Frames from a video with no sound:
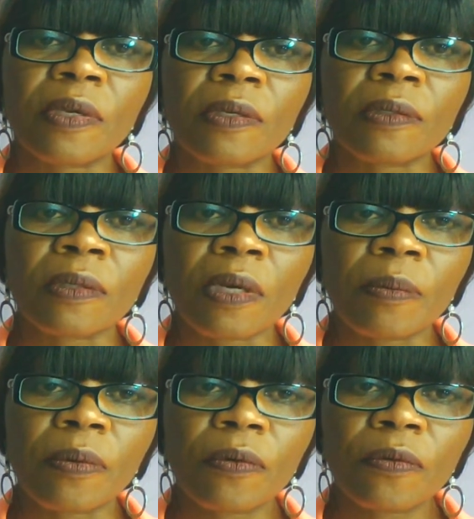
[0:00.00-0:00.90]
does not
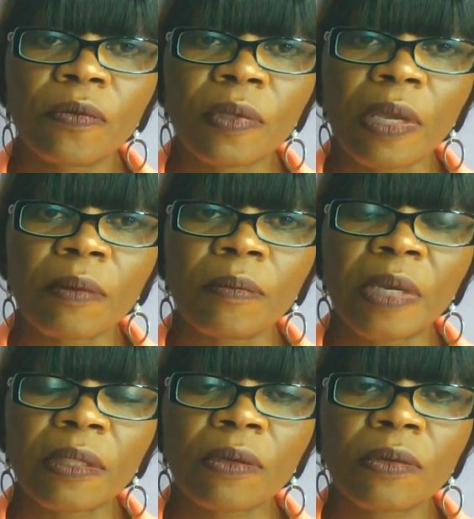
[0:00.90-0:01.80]
approve that
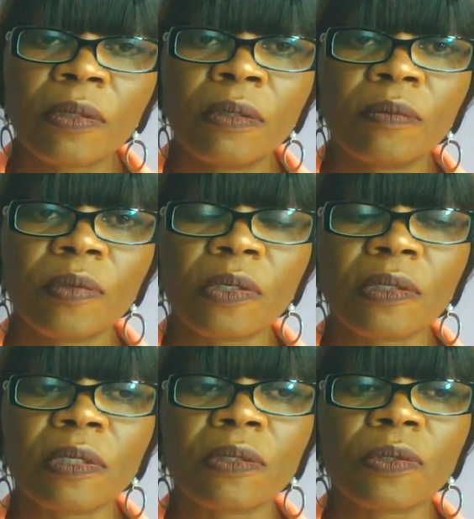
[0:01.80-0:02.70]
method,
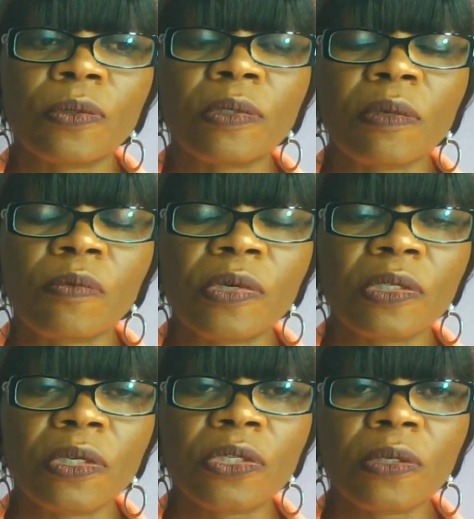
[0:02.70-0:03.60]
because they're still doing some
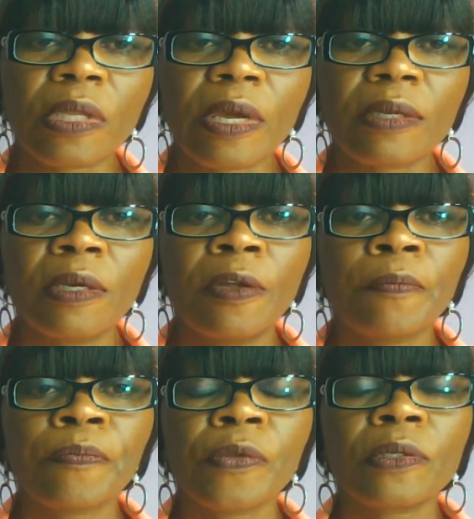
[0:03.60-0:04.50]
research on that.
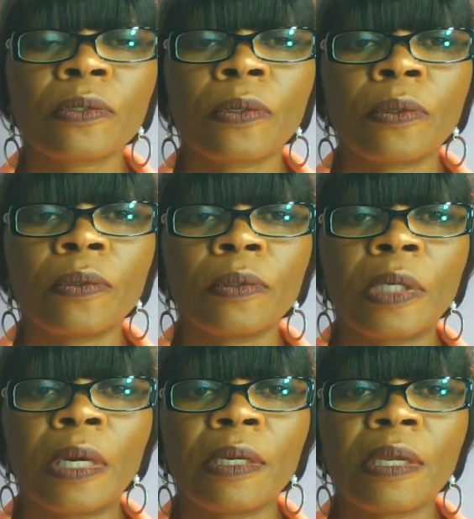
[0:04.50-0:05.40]
So
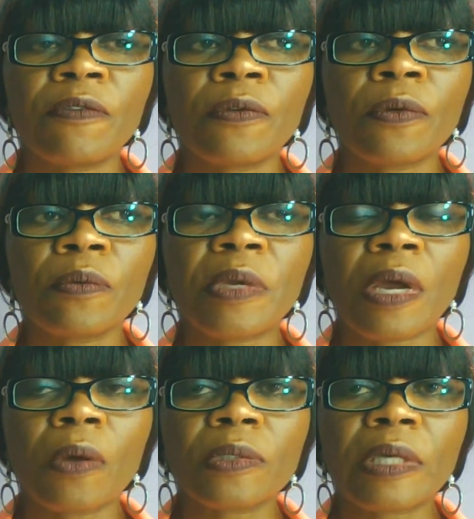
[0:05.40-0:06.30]
if you're going to
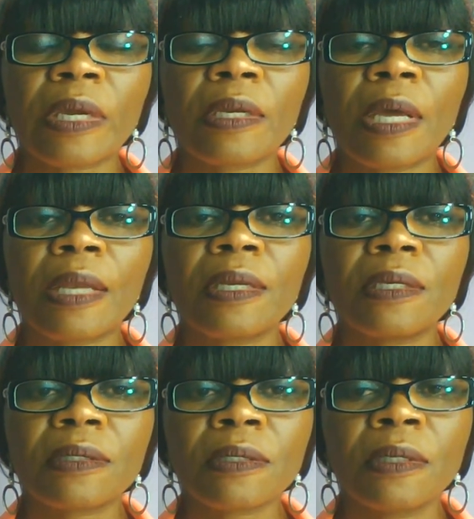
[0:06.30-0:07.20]
be outside, at
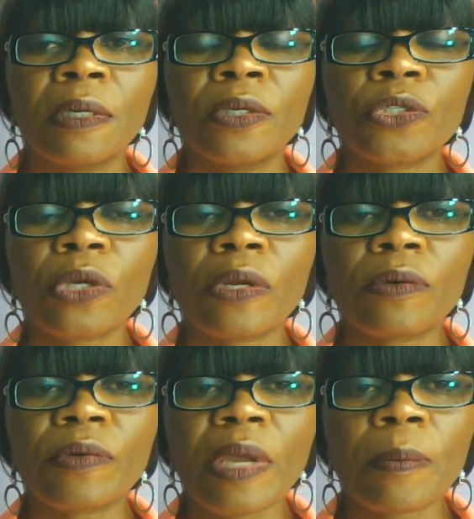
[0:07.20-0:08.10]
least try
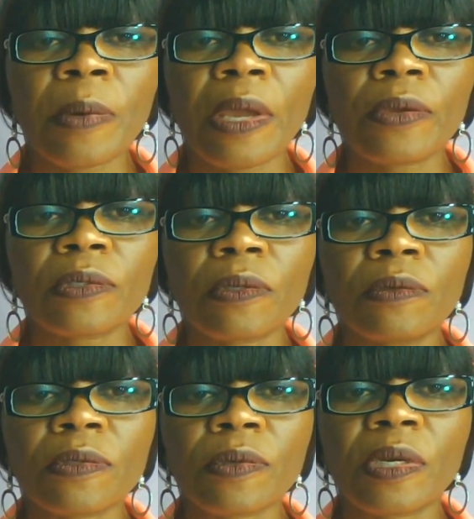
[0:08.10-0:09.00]
to reapply your
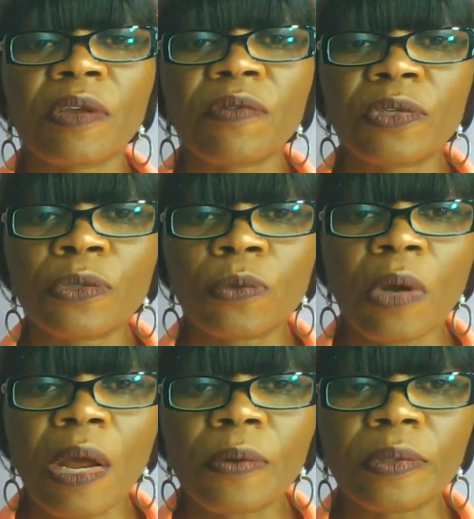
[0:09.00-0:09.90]
sunscreen every
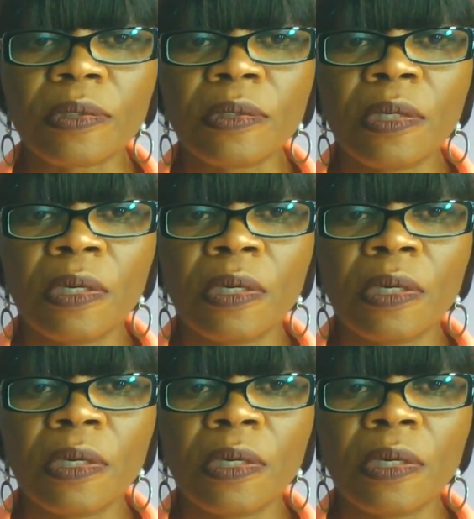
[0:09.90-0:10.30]
2 hours,